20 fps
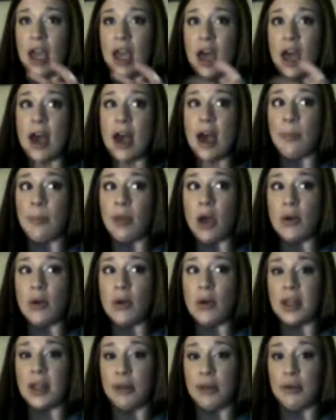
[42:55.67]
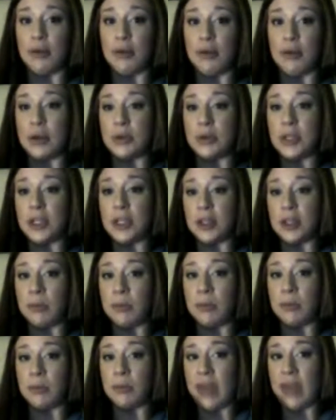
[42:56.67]
uploaded it through YouTube through
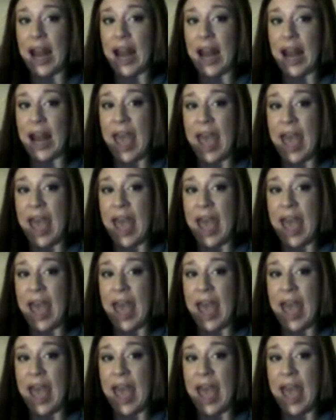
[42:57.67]
that app,